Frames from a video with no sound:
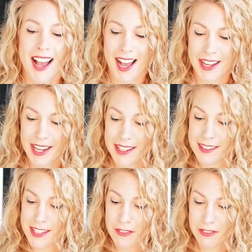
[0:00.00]
Uh, yeah, it's
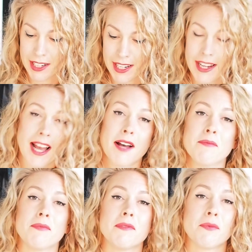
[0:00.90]
definitely
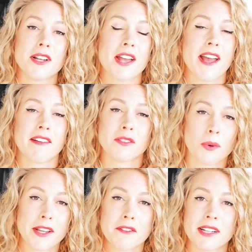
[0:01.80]
um, when your hair is
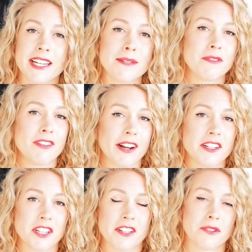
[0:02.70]
wet, you really need to be very
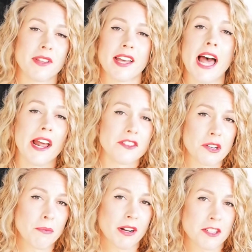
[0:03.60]
gentle with it. And I
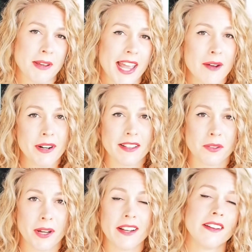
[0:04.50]
don't brush my hair when it's
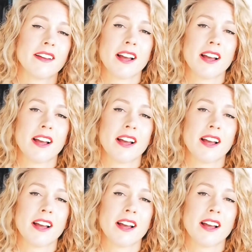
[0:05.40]
wet.